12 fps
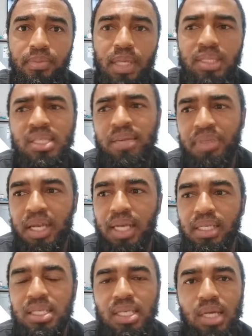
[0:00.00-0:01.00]
It's something I
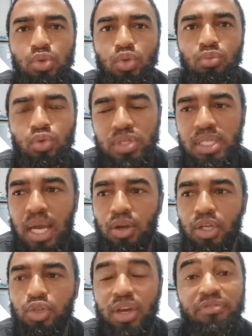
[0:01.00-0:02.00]
discussed with Umusi. I
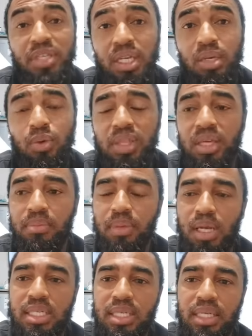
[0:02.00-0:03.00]
got to have dinner with him
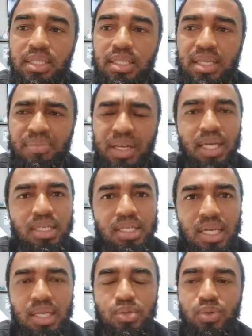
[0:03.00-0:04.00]
last night. It's something I
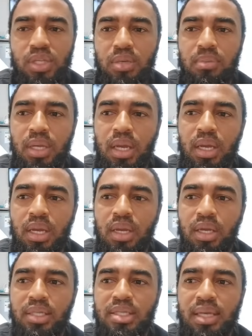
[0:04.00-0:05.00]
discussed with him.
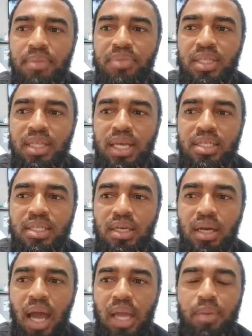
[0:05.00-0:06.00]
It's something that uh, I